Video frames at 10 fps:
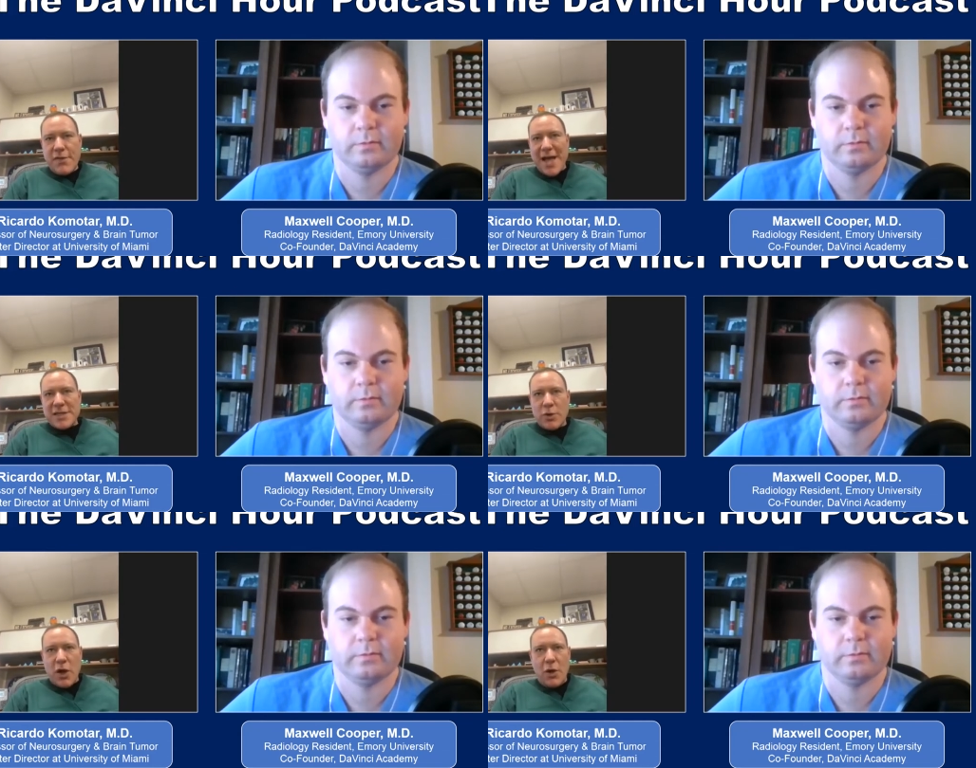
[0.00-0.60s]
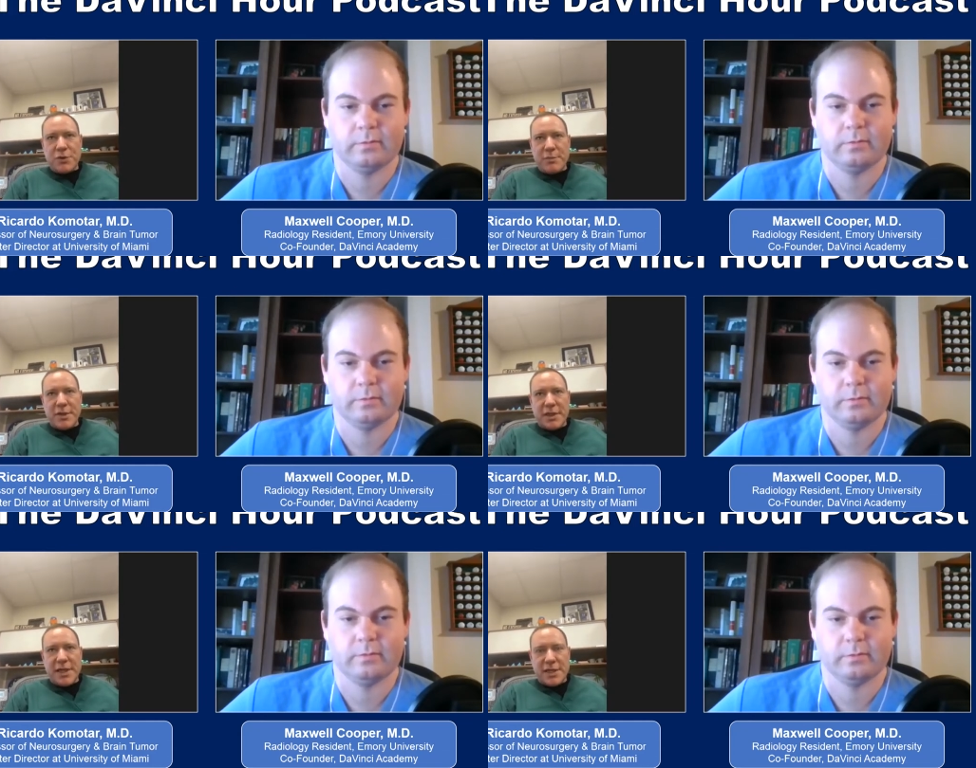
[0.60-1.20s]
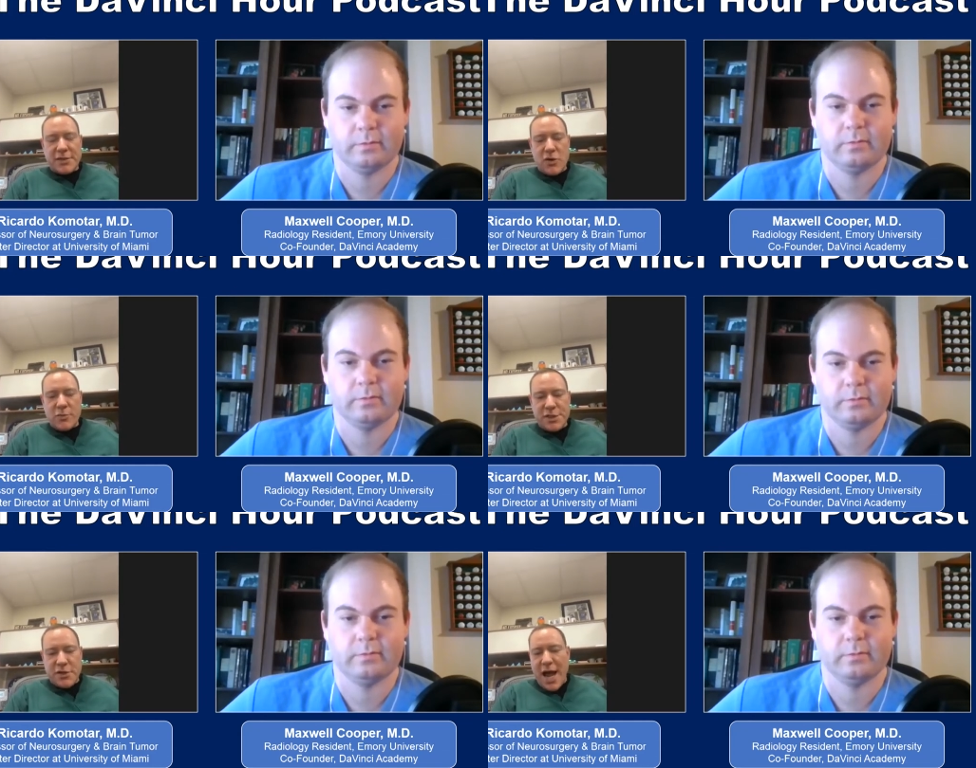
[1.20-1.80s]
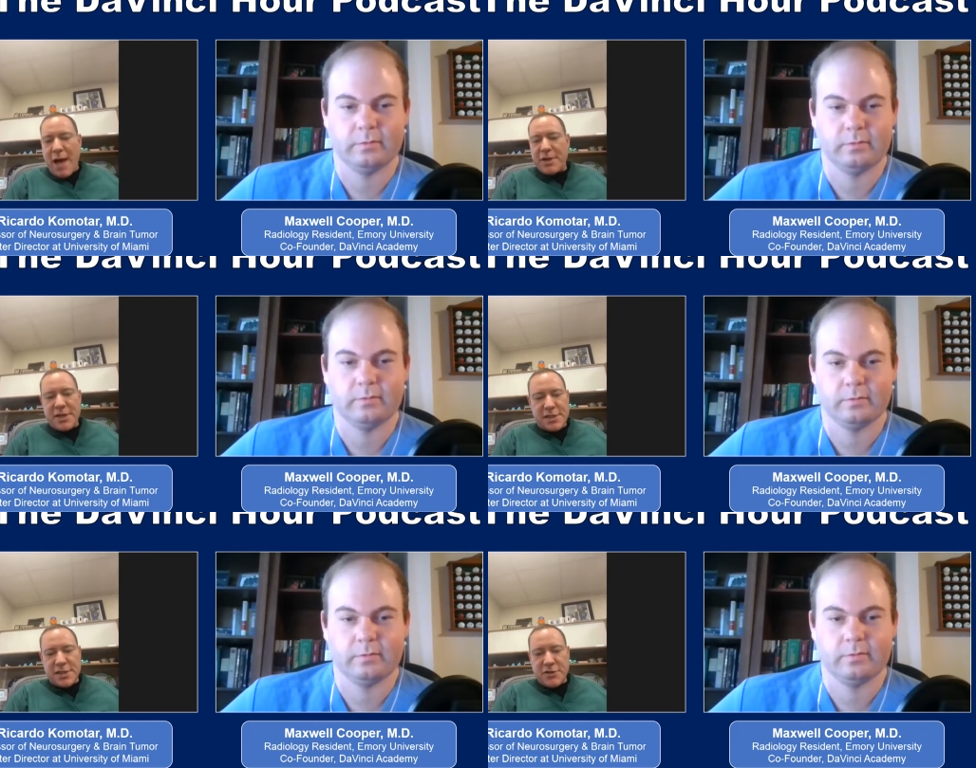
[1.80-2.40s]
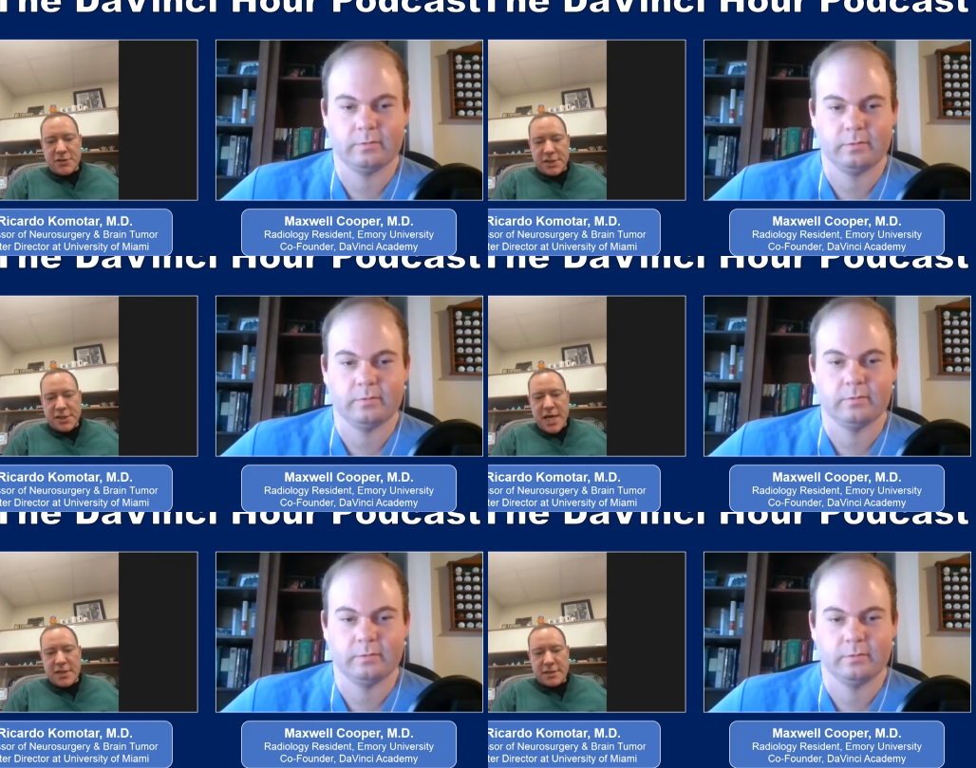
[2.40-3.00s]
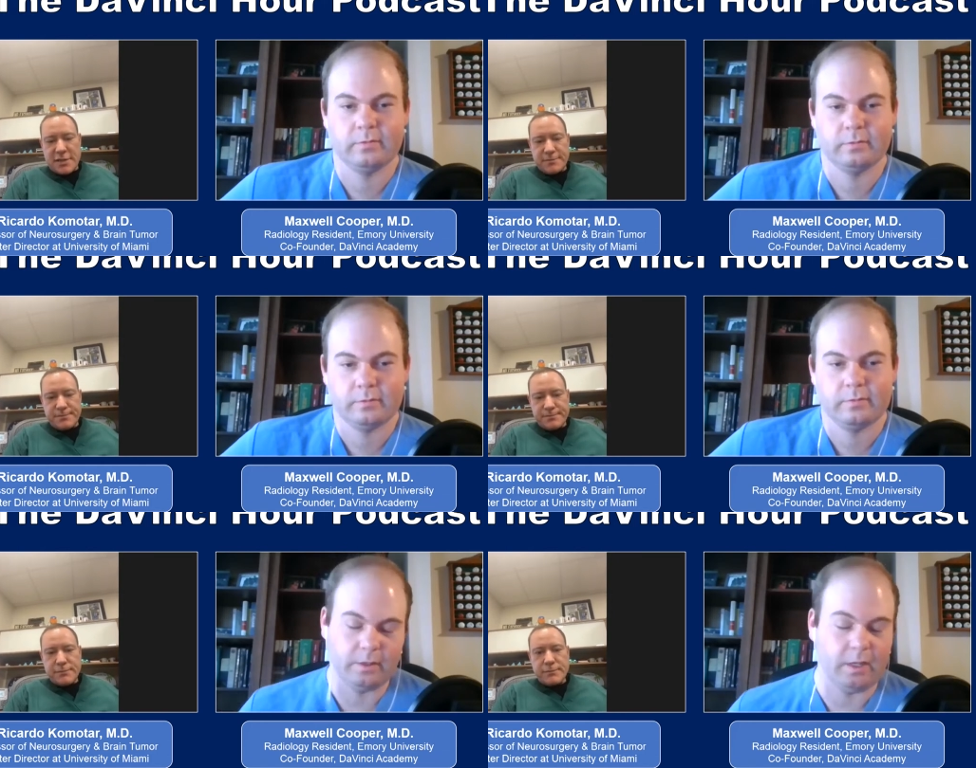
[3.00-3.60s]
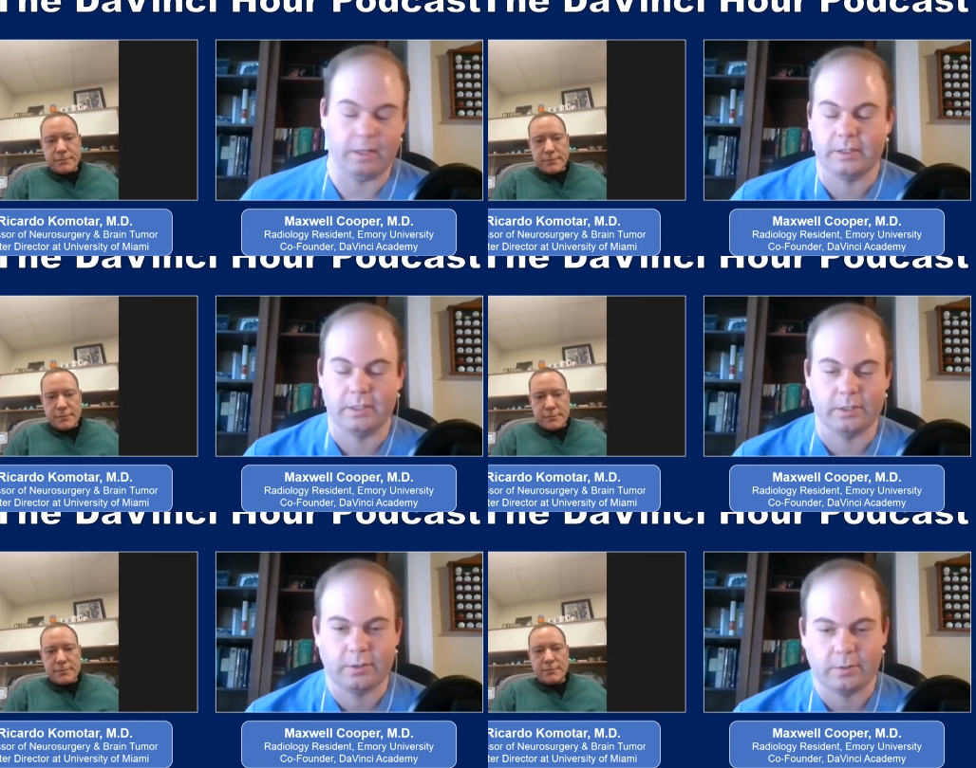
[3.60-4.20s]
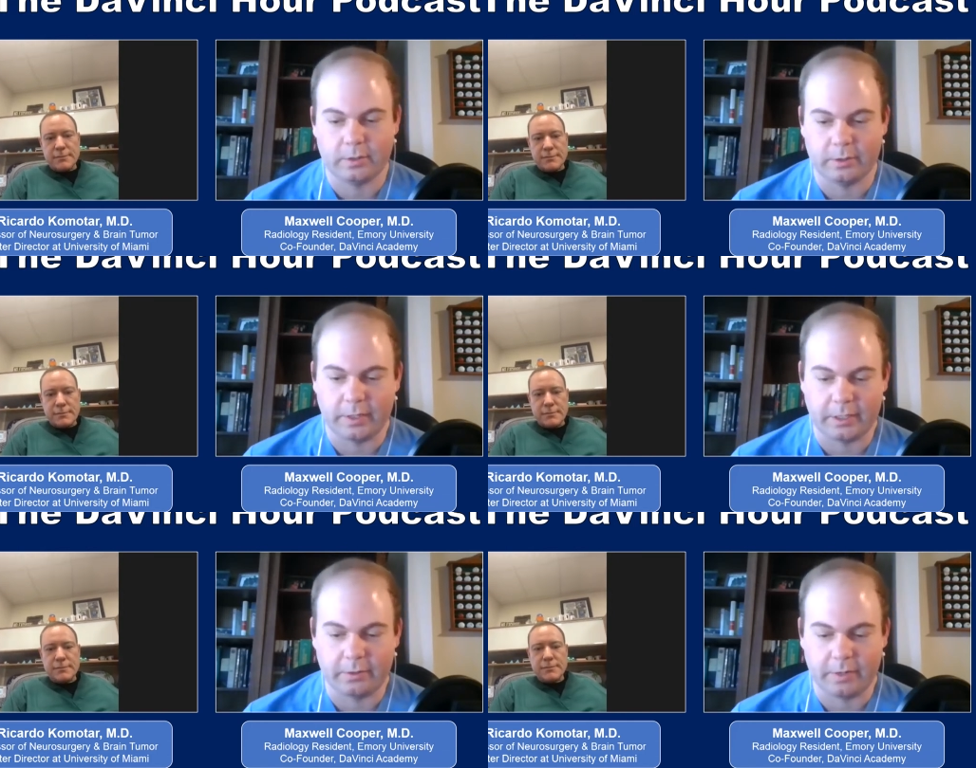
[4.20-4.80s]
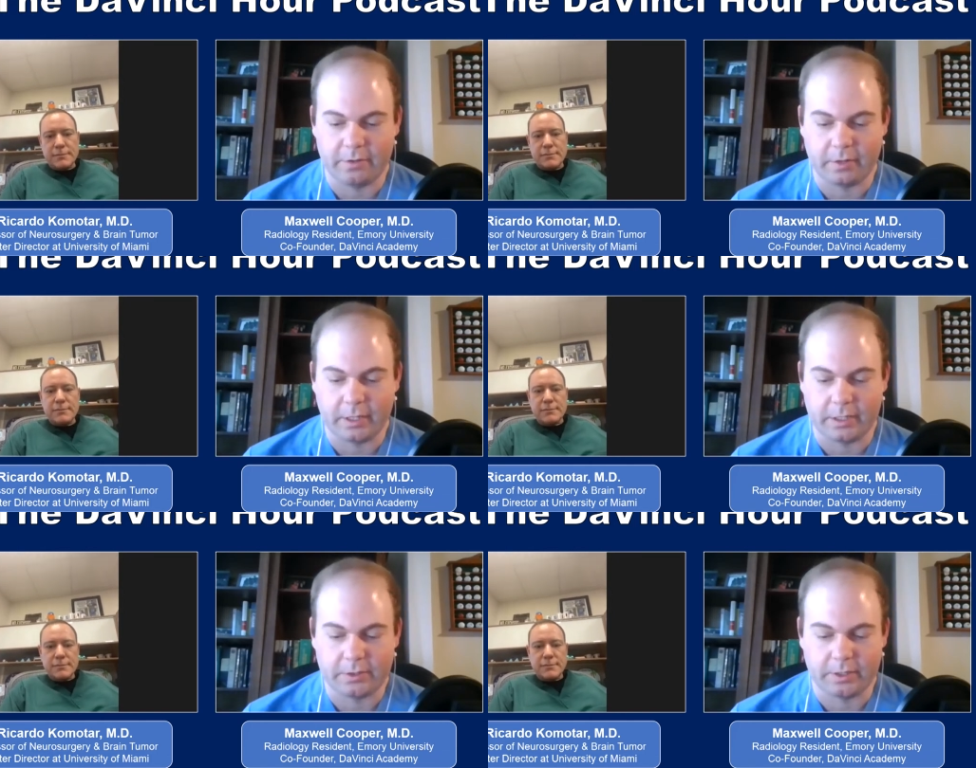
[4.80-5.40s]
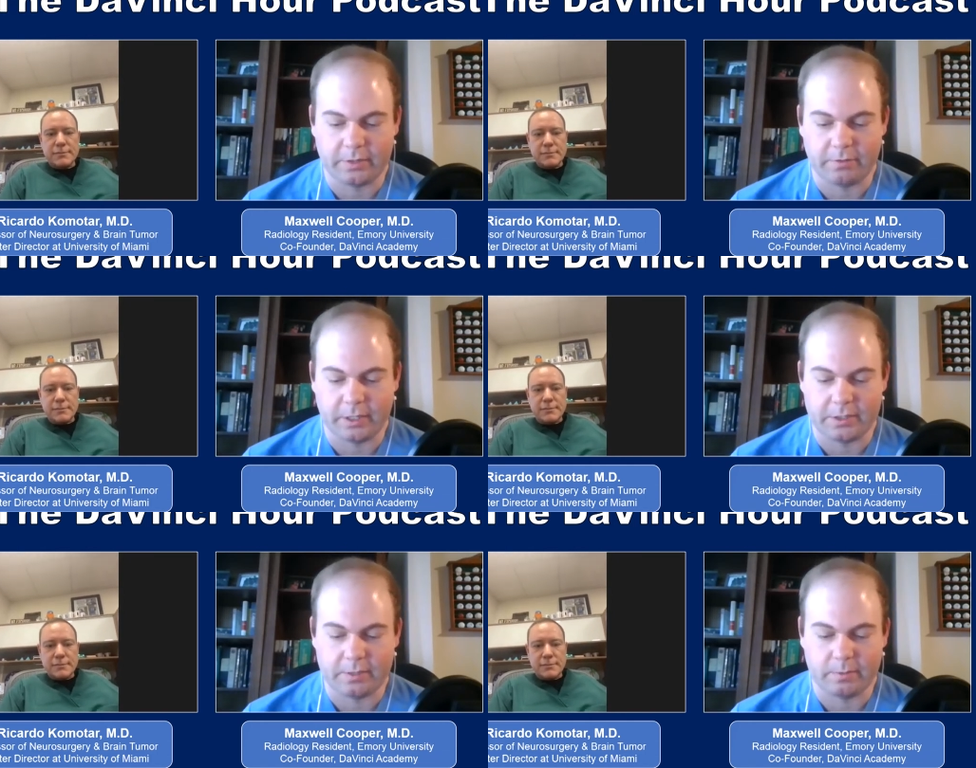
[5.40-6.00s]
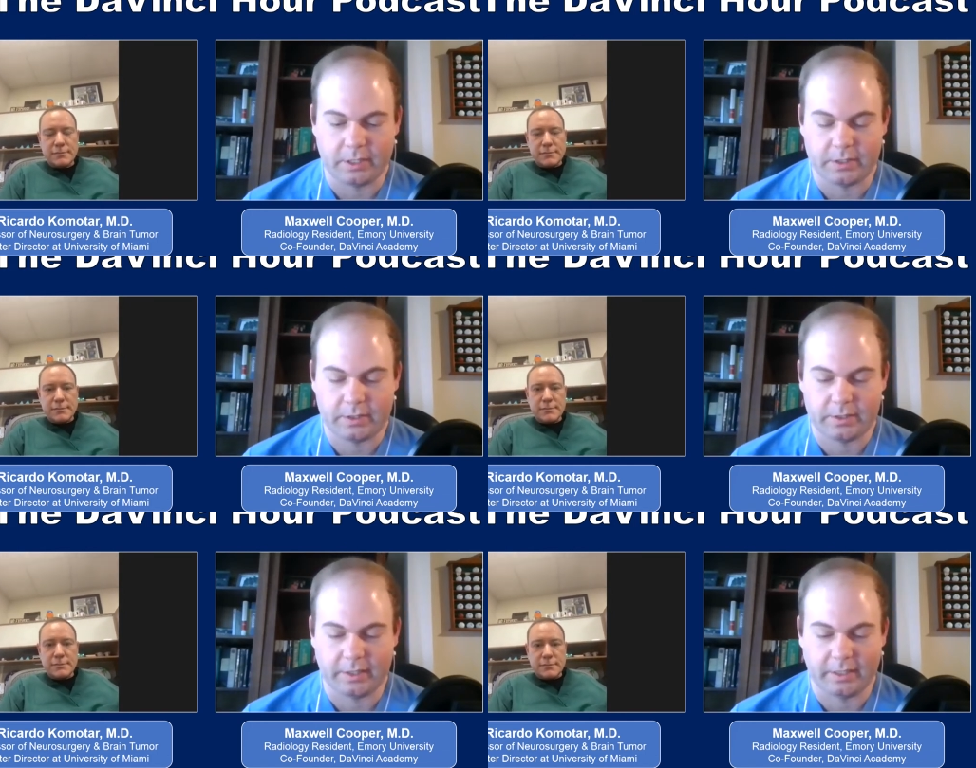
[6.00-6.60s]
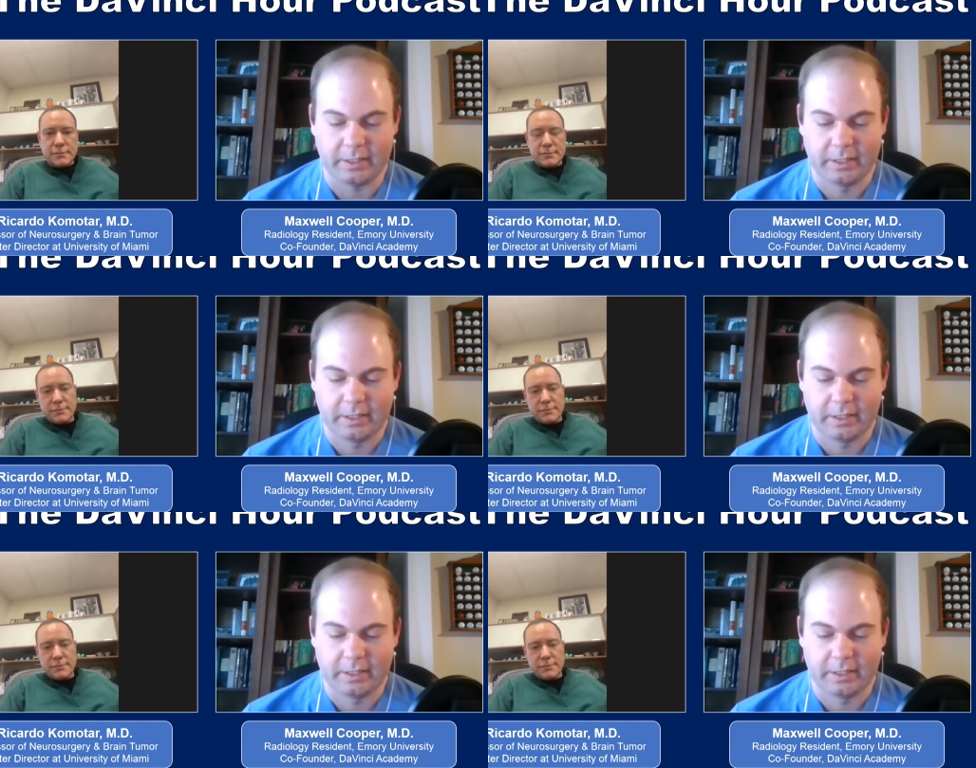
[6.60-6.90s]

Speaker 1: that's what ultimately determines your happiness and your success.
Speaker 2: Uh, I think that's great, great advice. Great advice. I mean, it's. Uh...